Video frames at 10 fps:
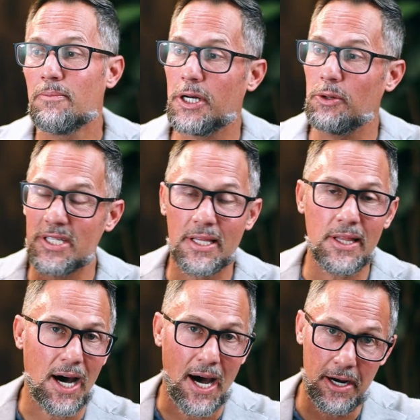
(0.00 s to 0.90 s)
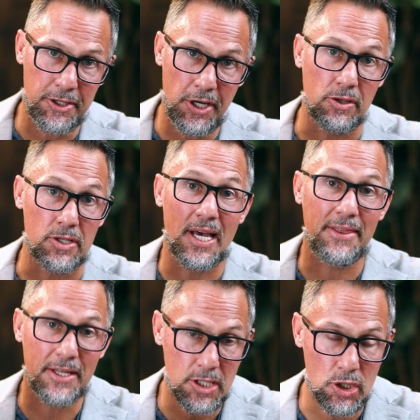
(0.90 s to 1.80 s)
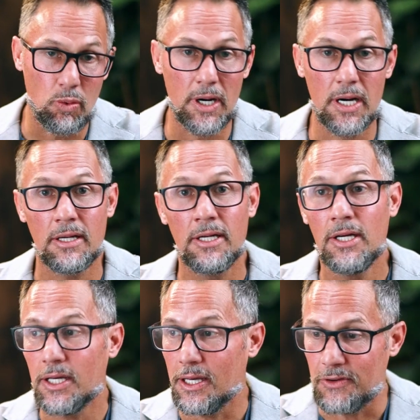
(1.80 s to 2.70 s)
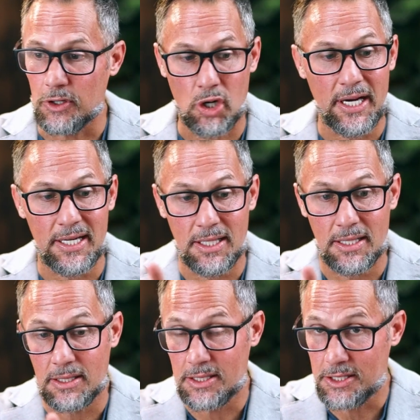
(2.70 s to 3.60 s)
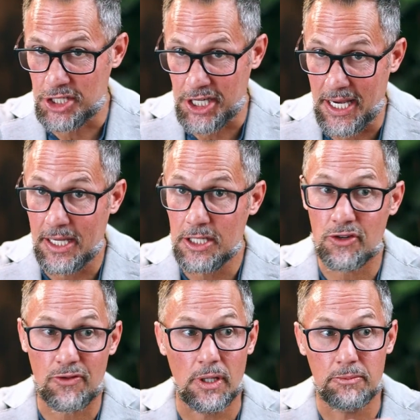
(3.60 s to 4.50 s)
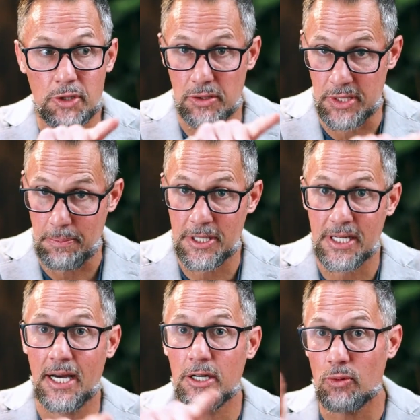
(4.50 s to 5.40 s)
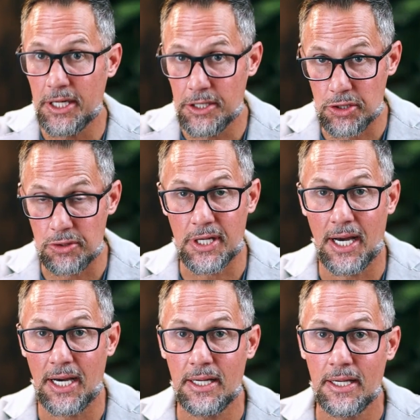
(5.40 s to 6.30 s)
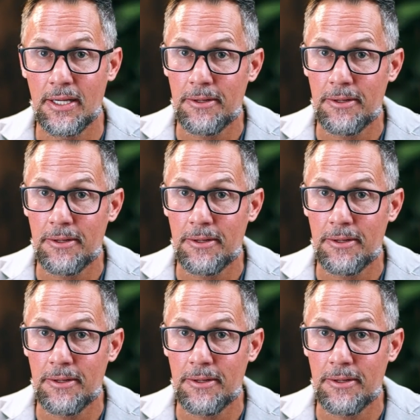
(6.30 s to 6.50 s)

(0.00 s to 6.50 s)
But it was at the higher dose. And this is where, if you're trying to change from tirzepatide to retatrutide,